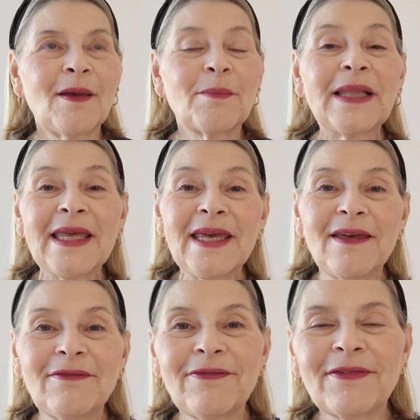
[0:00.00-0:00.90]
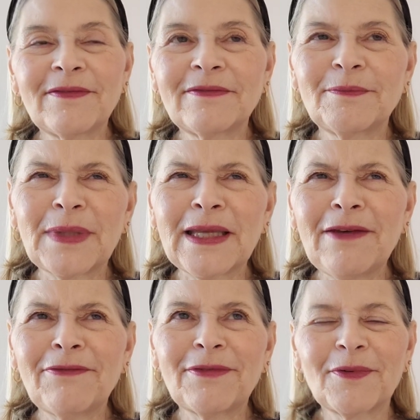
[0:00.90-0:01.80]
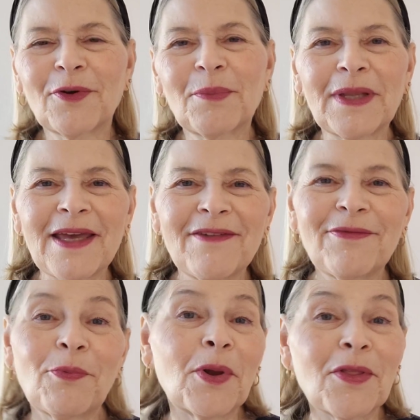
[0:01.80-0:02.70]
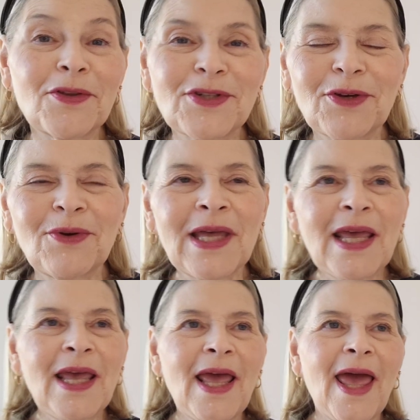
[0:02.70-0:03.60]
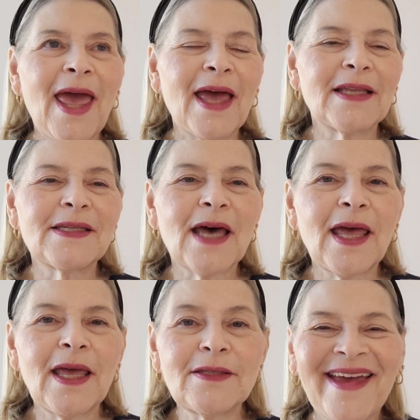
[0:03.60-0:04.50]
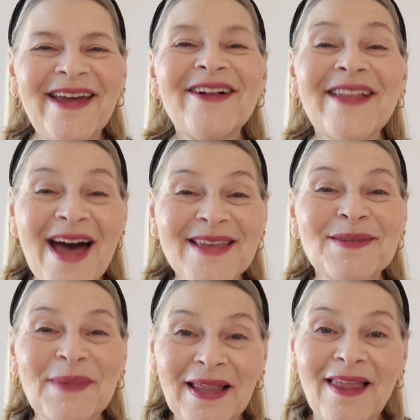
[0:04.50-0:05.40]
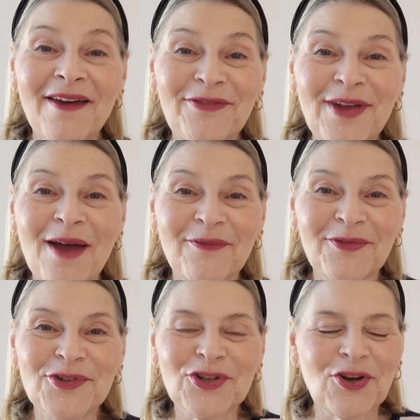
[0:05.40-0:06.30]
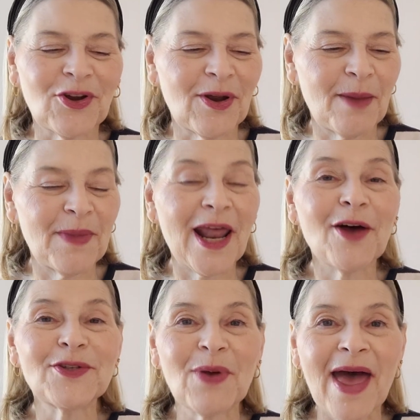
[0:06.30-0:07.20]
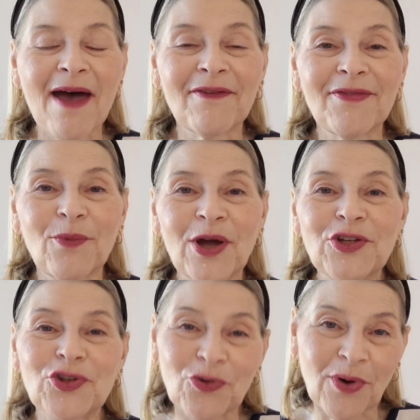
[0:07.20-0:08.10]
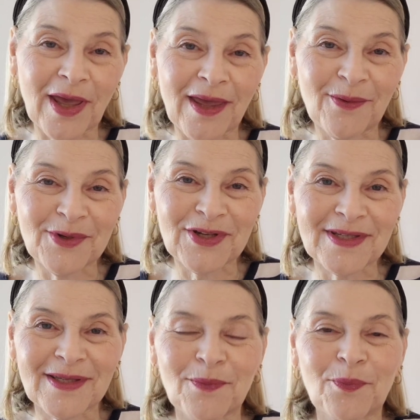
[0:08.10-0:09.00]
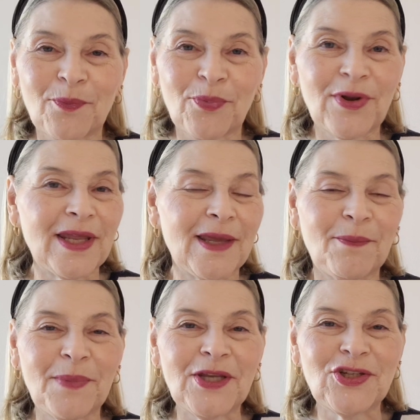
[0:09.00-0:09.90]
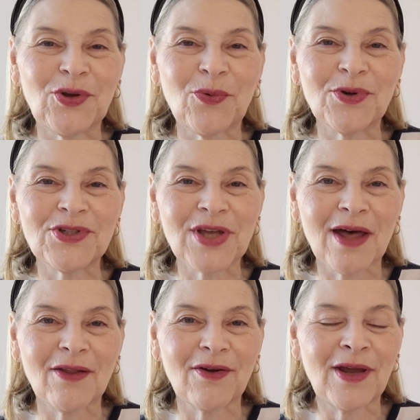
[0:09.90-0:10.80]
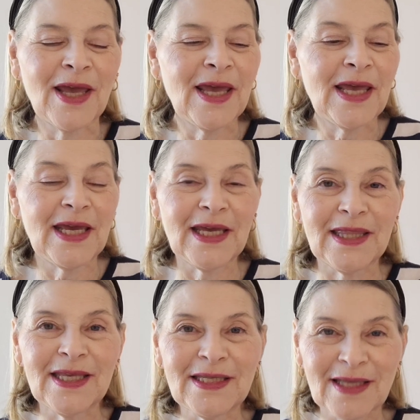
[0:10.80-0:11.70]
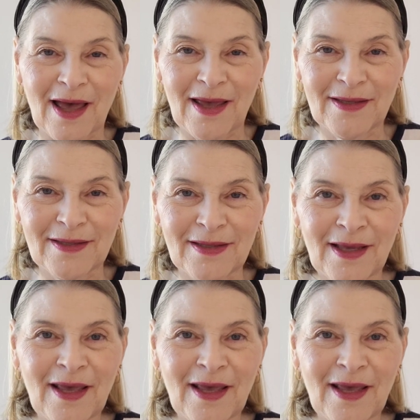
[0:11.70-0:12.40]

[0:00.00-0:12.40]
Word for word: Believe. Belief or Believe, one of the two. And uh, it, it'll last me a lifetime for sure. But I also have the one Joy, which is a pretty peachy orange color in this size.